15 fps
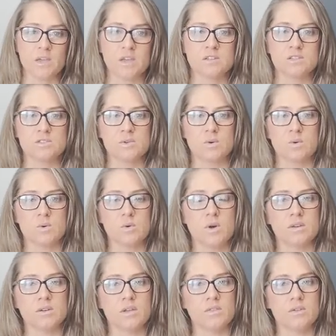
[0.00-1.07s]
So
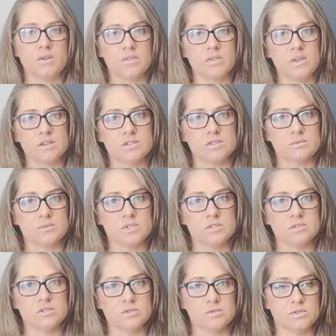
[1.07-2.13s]
another thing
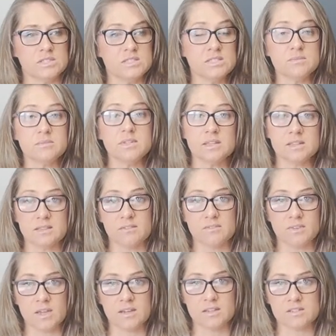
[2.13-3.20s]
to stimulate that
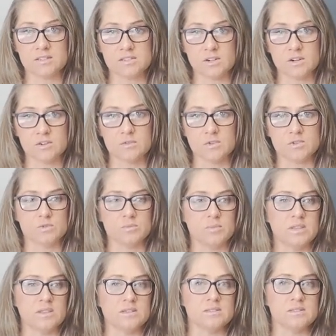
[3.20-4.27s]
vagus nerve, which would be
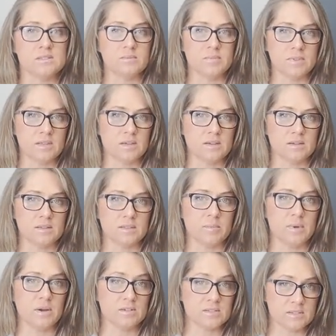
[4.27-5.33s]
the
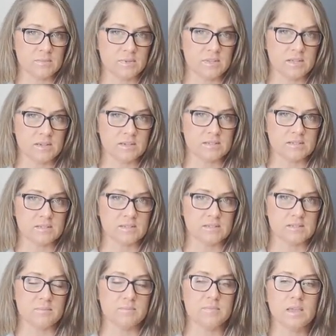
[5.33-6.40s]
parasympathetic
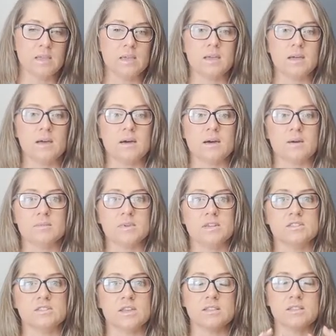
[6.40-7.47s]
system,
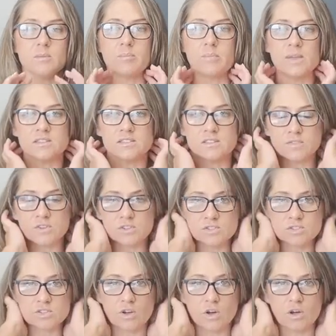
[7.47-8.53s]
is at the base of your
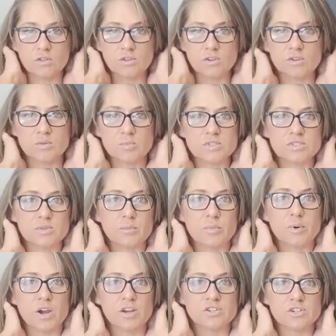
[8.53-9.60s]
skull. You're going to put some
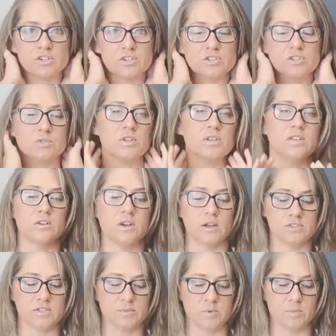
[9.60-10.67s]
pressure. So you can either have
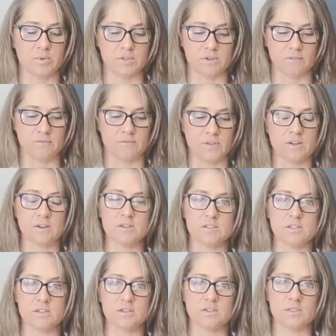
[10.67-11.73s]
someone put their fingers
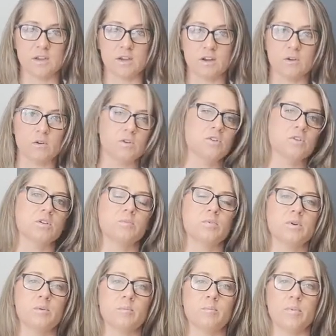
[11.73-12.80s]
under there, or you can
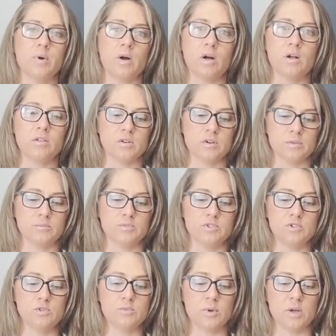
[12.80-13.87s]
put a ball or
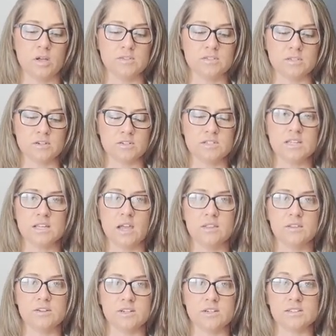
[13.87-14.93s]
two balls that are
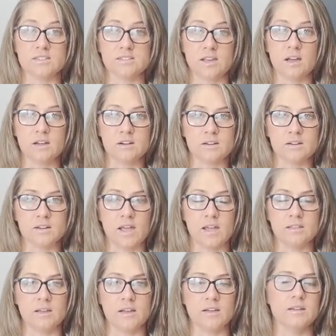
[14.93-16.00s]
together in a sock or a
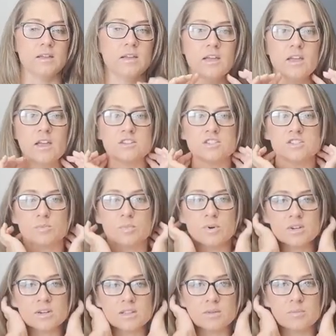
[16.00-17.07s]
nylon, and just put
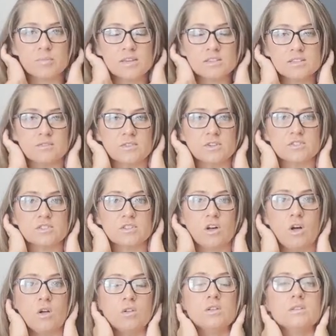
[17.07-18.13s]
it at the base of your
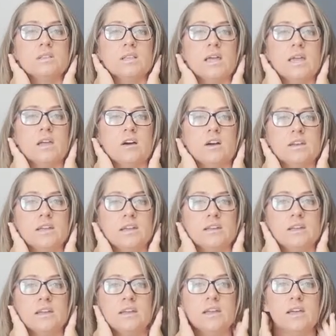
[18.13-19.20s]
skull, lay on it,
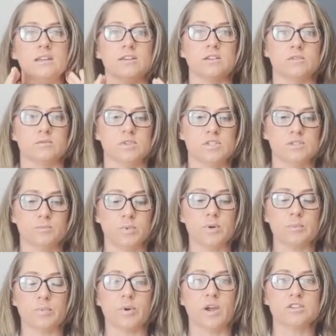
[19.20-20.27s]
and it'll put
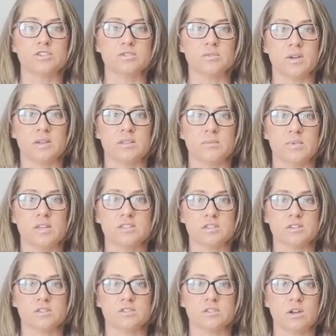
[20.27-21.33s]
pressure right at the base of
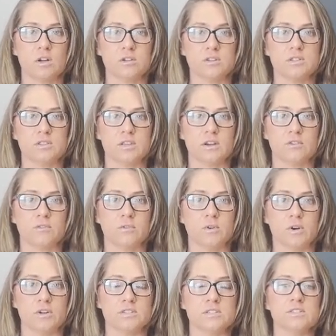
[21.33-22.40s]
your skull, and
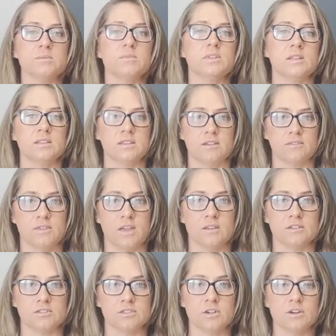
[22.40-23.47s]
therefore stimulate that
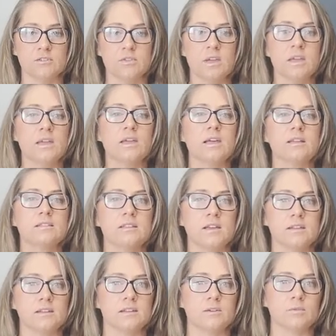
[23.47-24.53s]
vagal nerve, and then
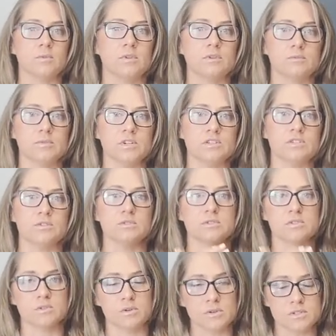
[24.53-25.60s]
it will reduce
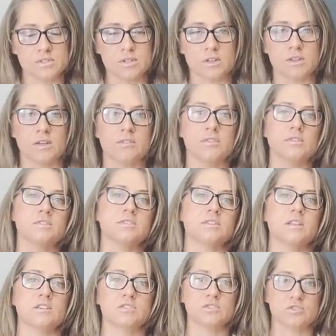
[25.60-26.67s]
cortisol levels and
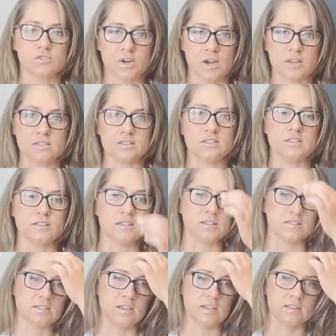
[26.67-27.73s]
that stress and things
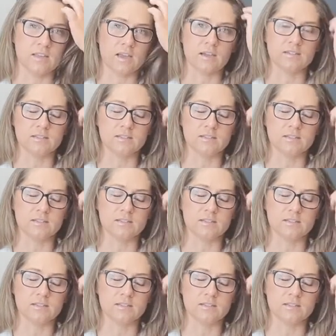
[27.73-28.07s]
like that.